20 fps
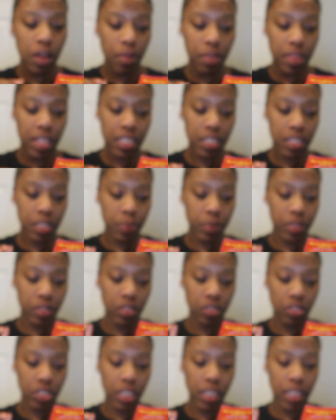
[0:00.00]
So this is supposed
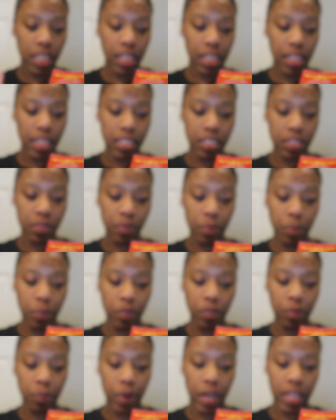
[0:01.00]
to gently cleanse and
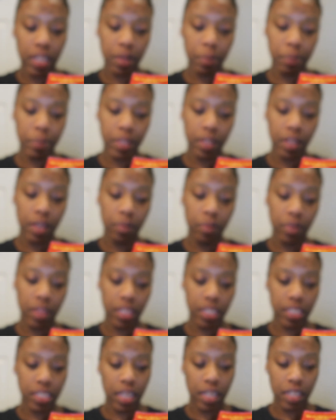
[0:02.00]
remove product buildup with
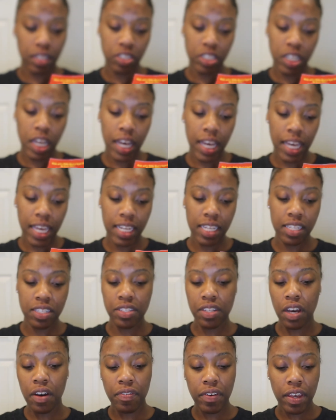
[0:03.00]
exotic shine.
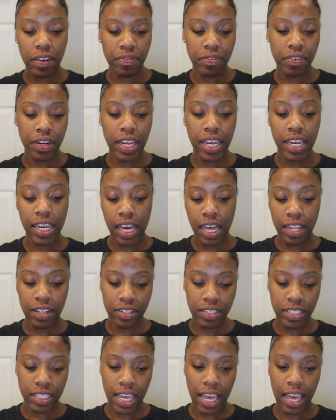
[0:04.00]
It's sulfate free,
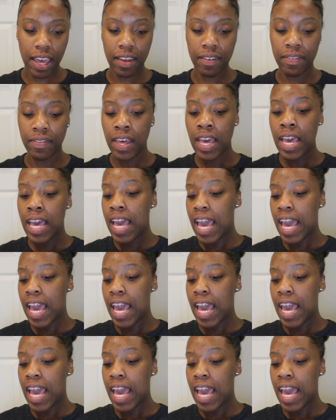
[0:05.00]
color safe.